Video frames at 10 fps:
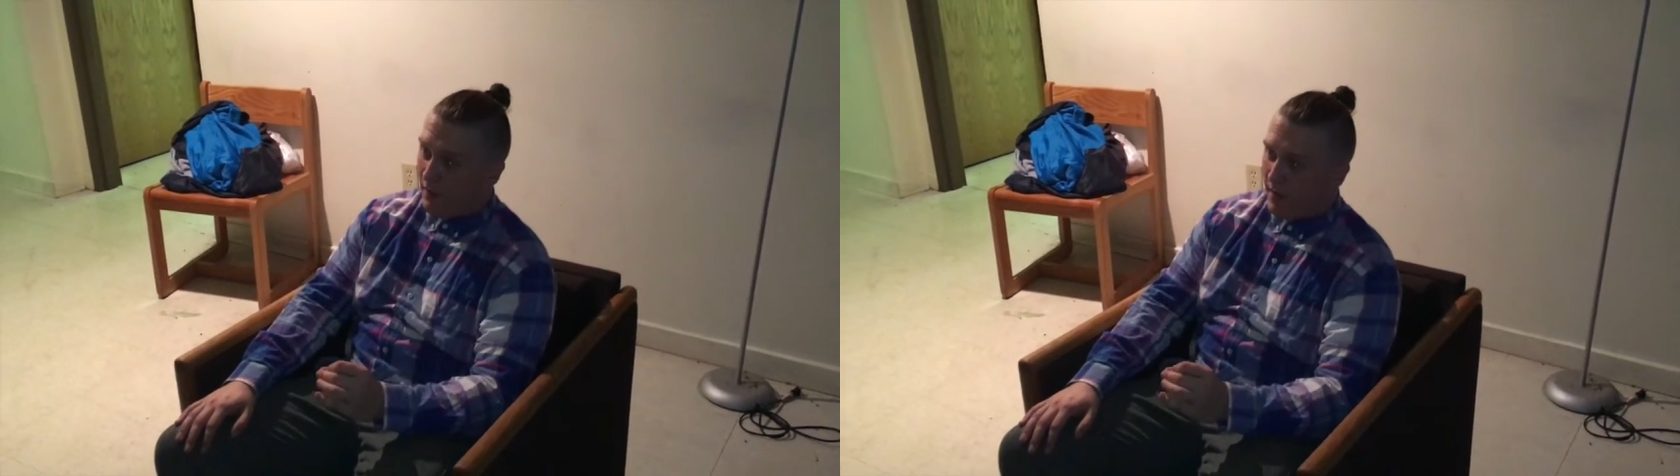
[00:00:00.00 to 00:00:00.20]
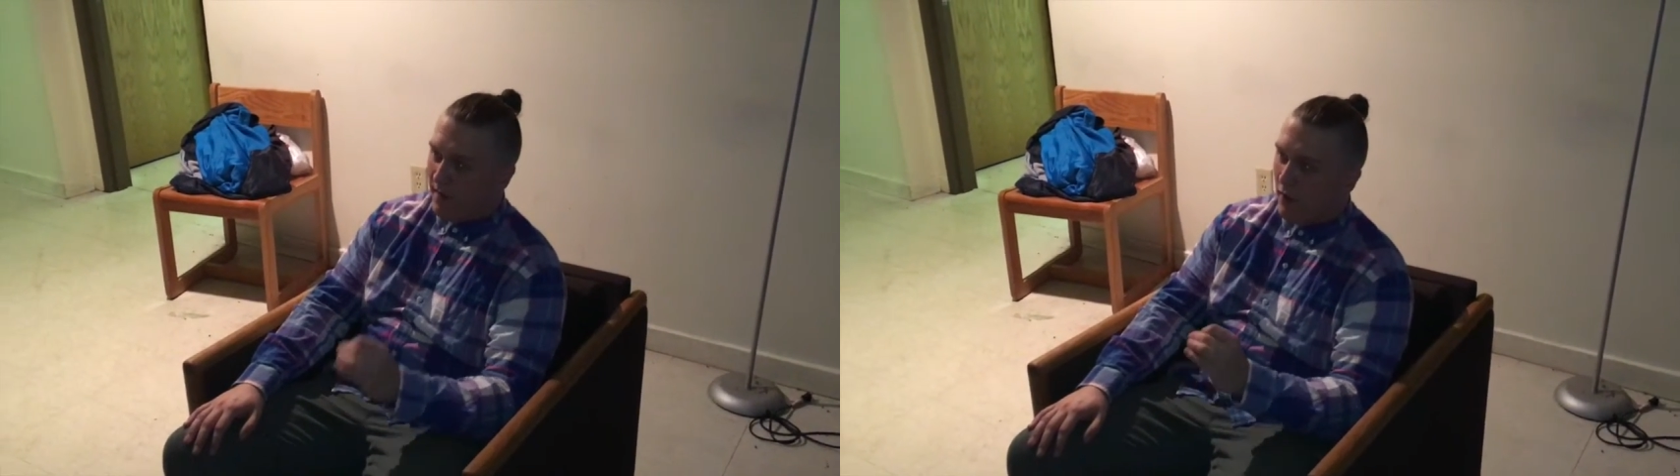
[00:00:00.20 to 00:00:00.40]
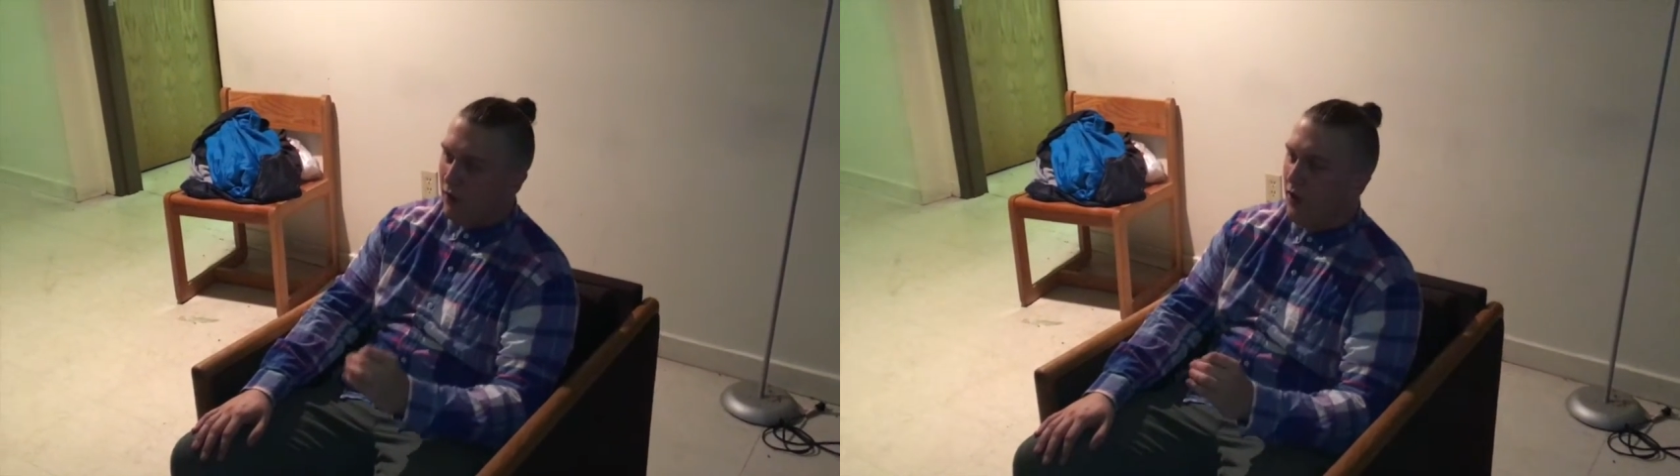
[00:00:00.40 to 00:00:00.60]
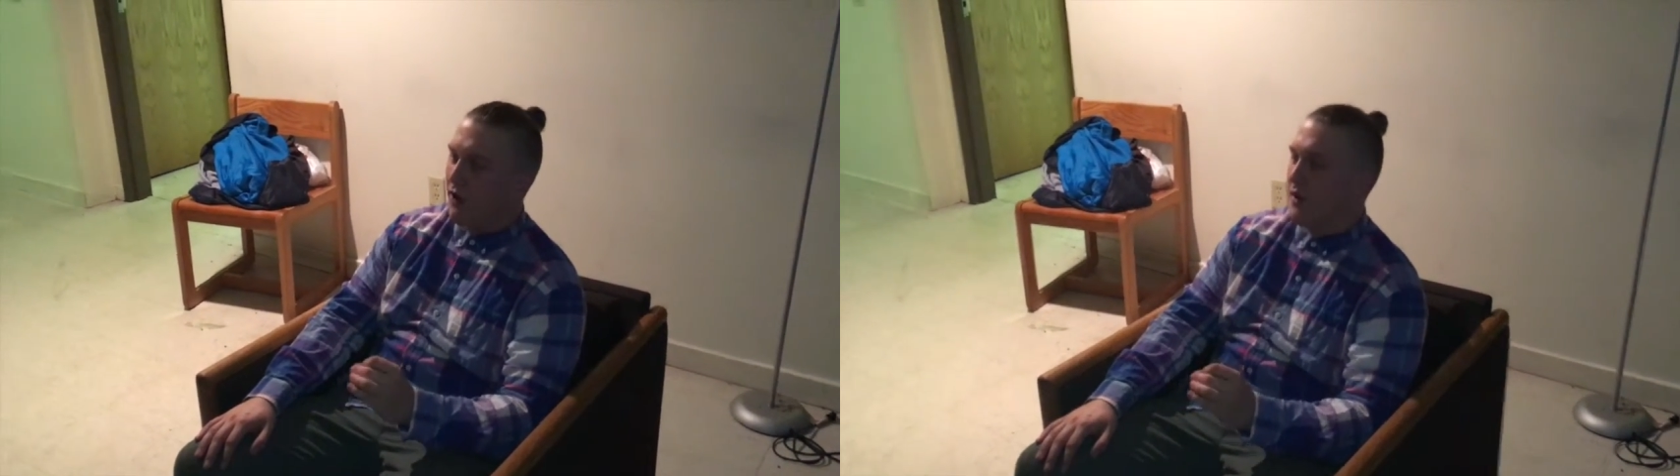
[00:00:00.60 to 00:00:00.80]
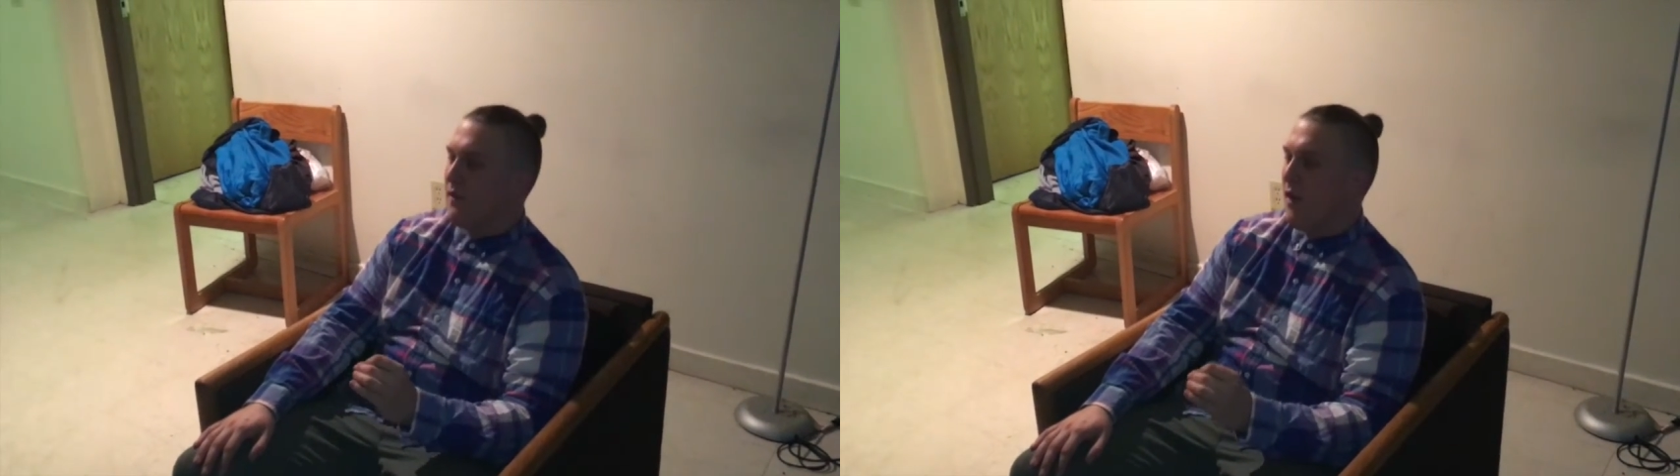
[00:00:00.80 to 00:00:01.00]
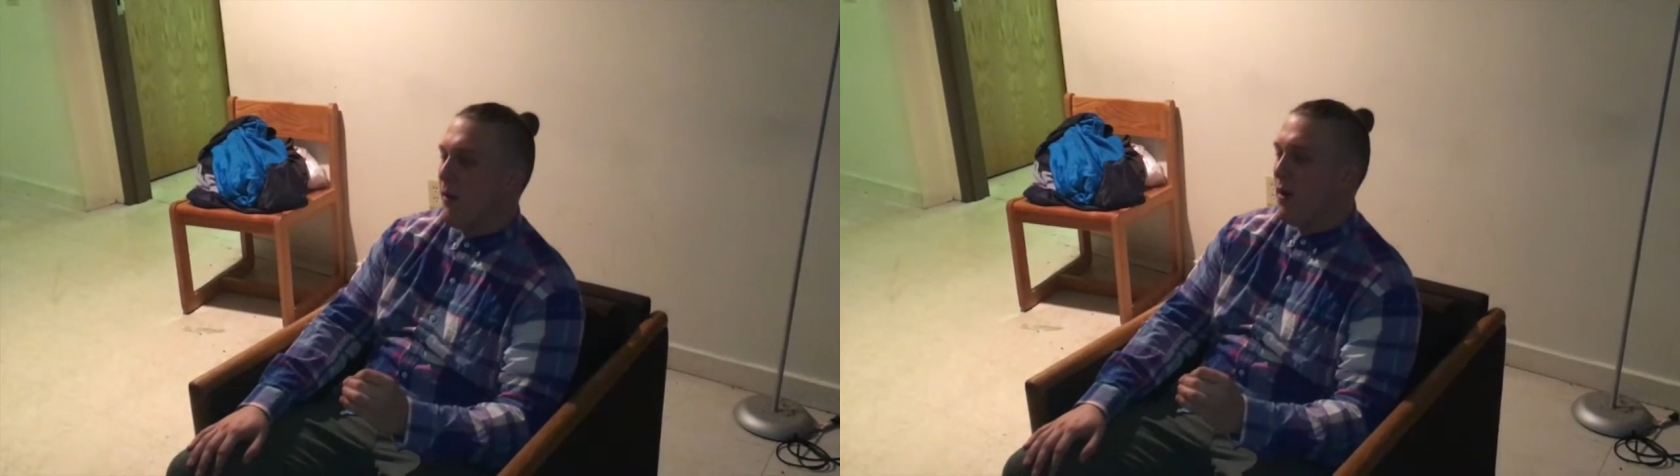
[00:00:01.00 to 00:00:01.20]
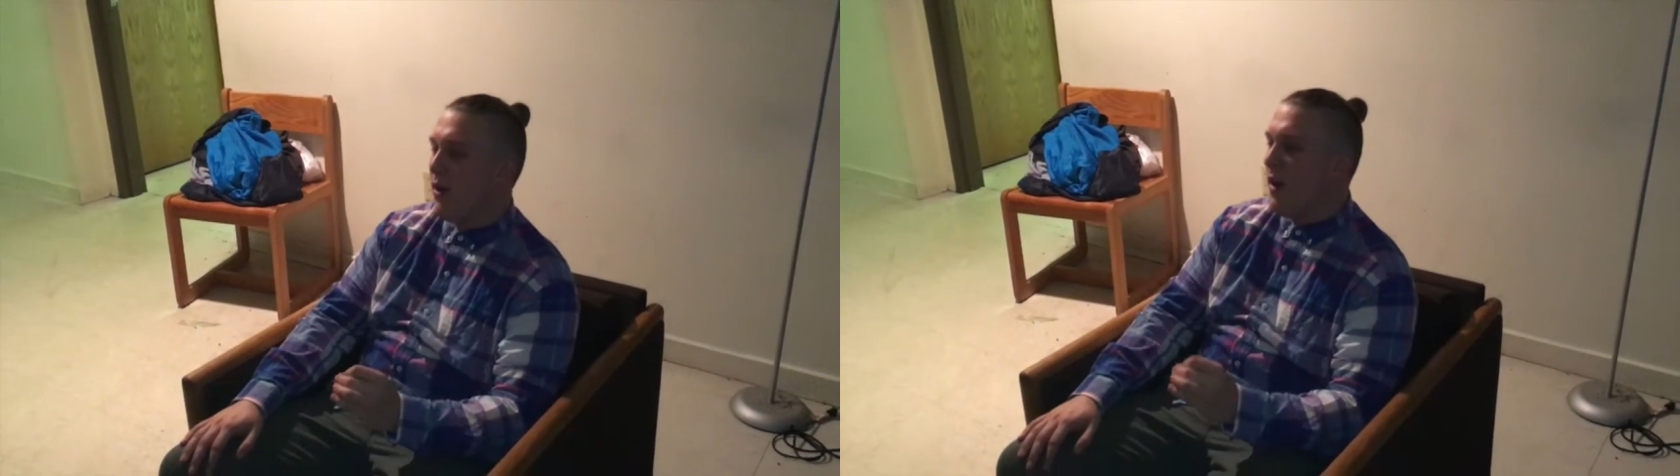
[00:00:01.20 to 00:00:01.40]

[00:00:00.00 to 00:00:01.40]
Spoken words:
that solitary confinement